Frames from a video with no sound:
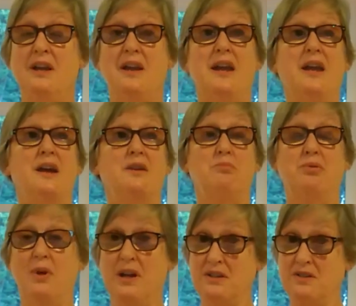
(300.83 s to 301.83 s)
and
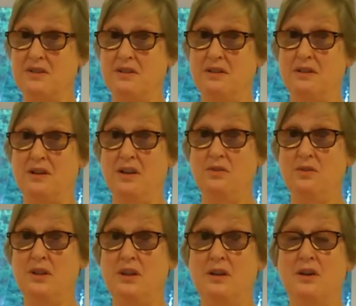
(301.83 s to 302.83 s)
Protestant another
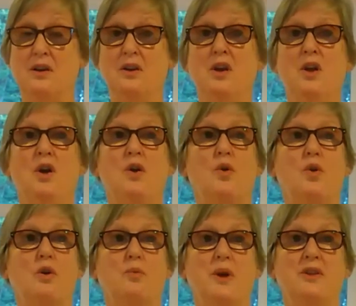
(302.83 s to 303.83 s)
year,
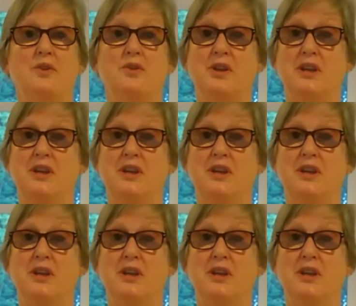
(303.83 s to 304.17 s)
or whether the